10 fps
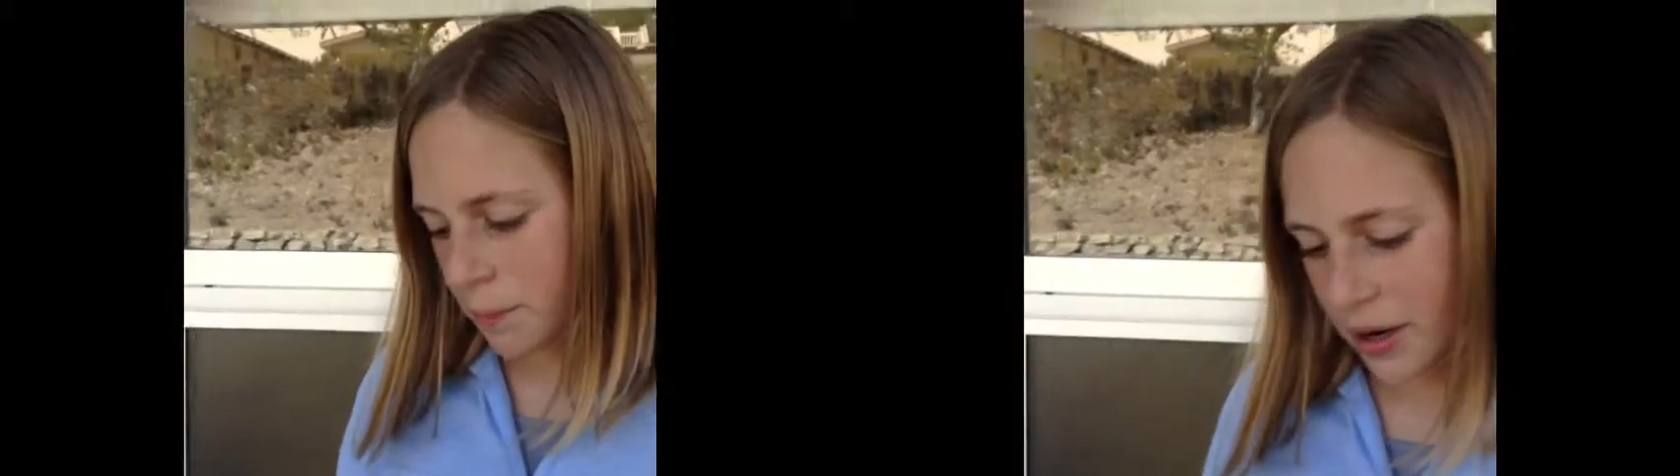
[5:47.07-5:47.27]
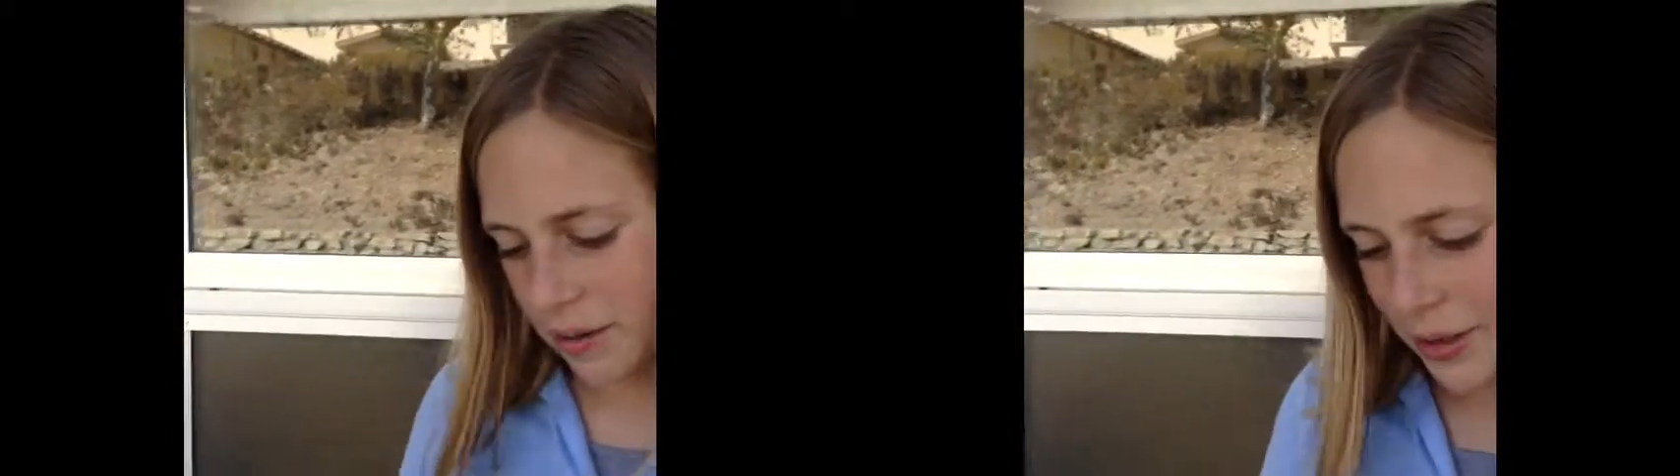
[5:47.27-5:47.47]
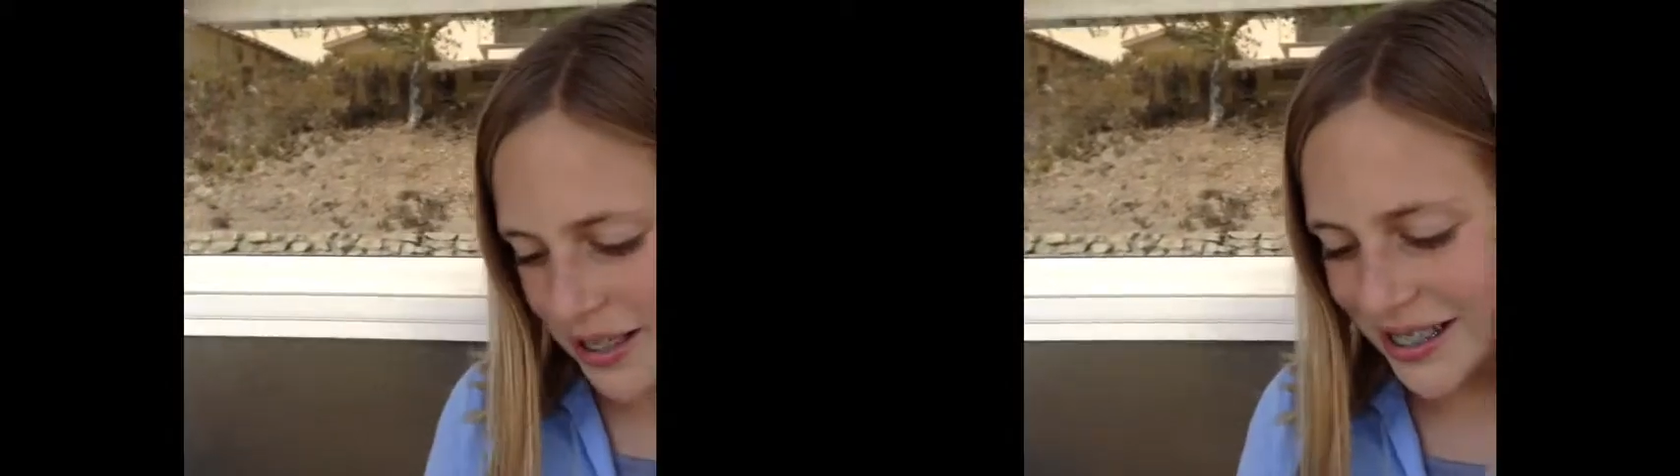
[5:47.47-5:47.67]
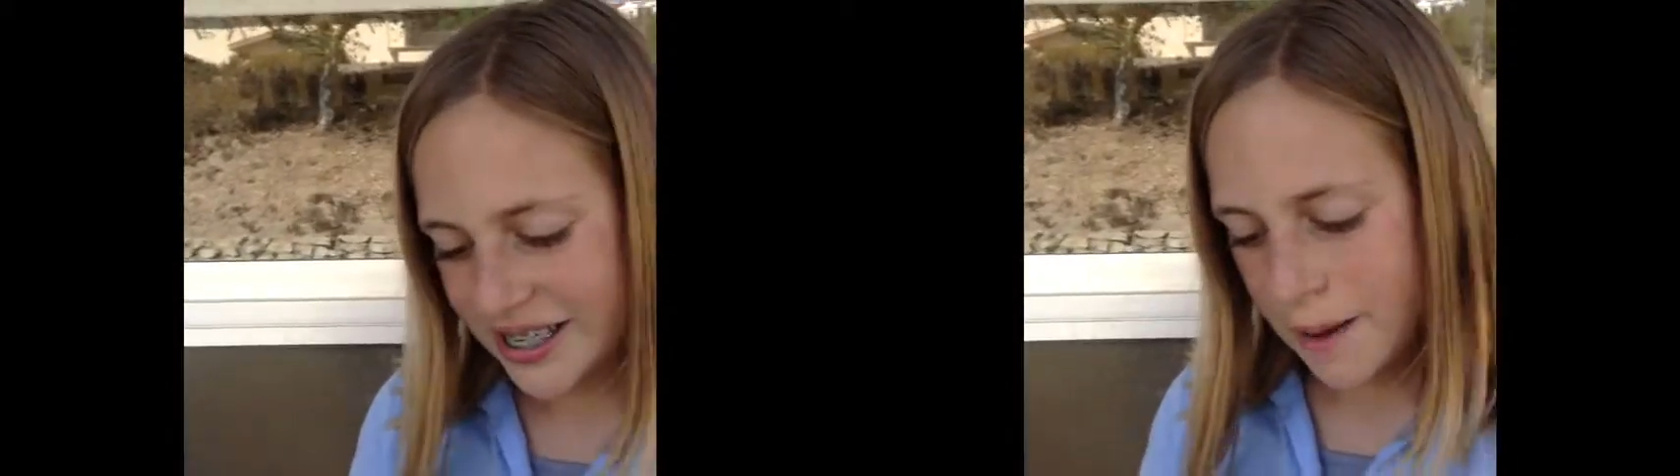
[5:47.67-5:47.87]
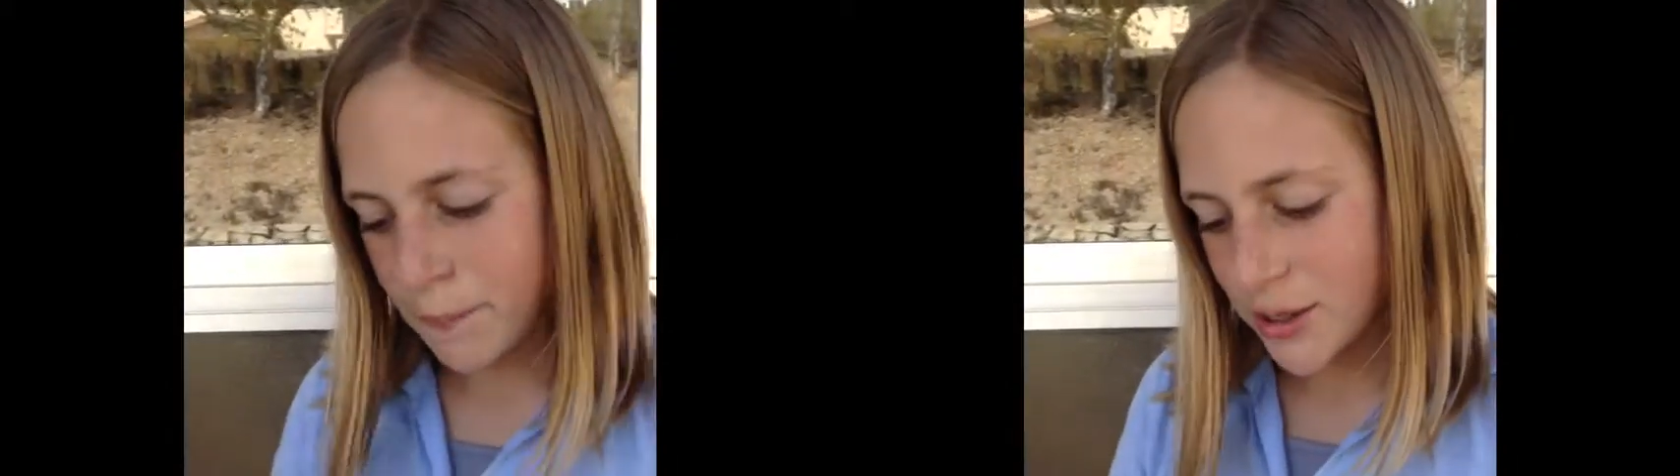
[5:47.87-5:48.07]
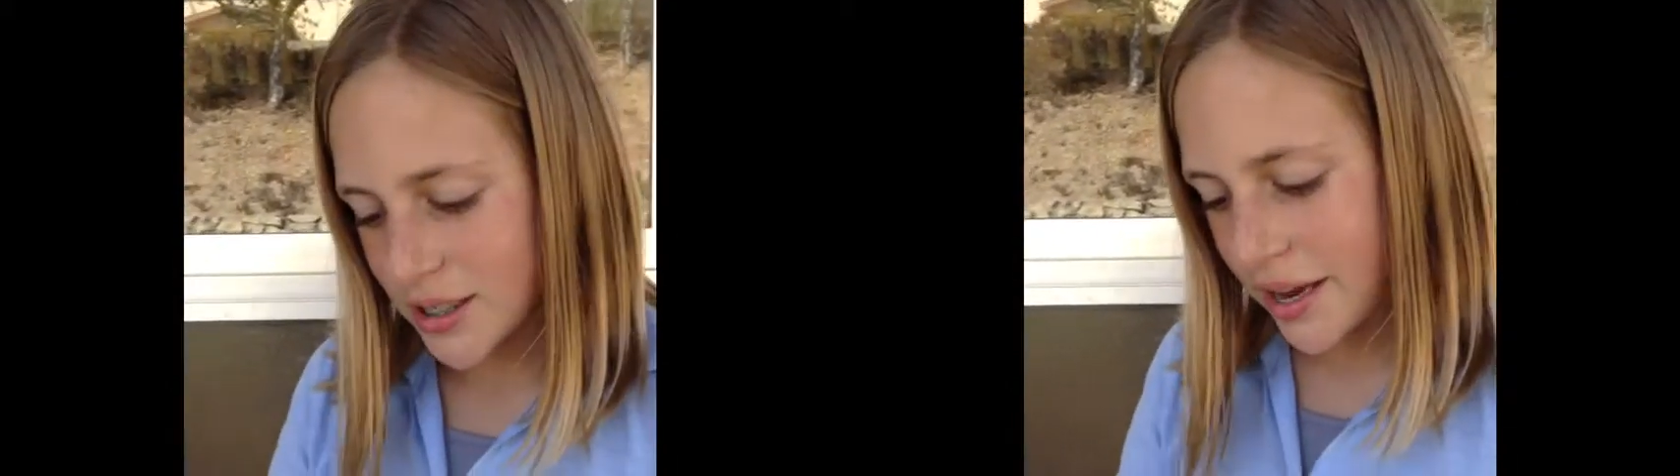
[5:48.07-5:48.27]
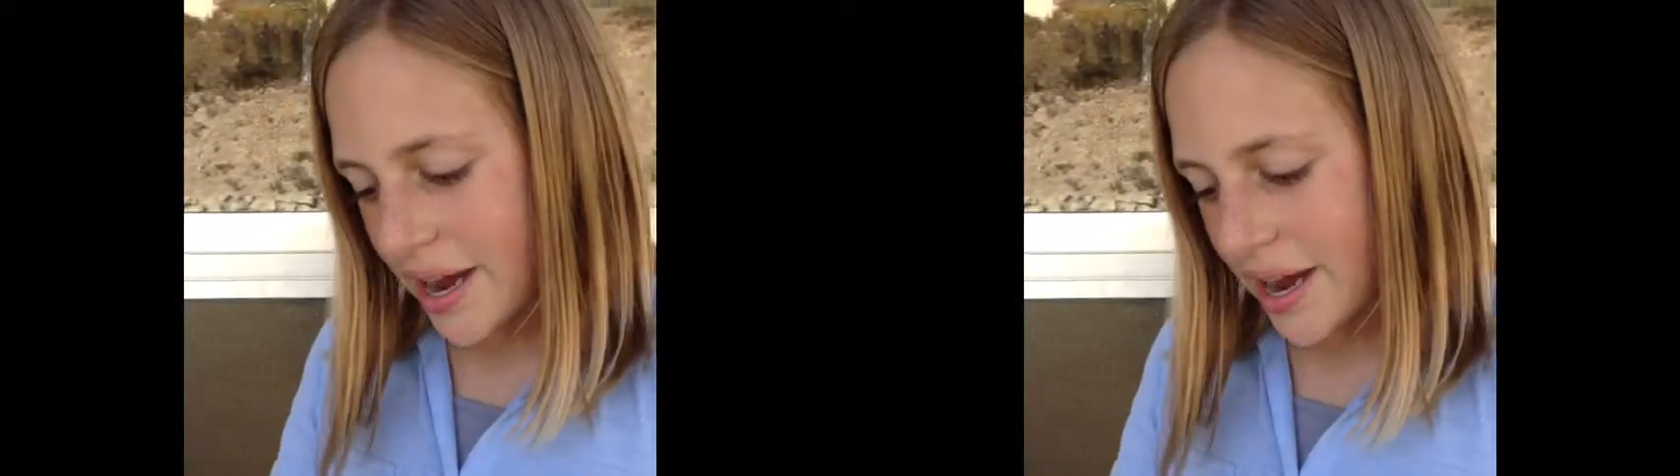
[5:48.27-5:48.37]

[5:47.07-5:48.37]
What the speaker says: pyramids and temples.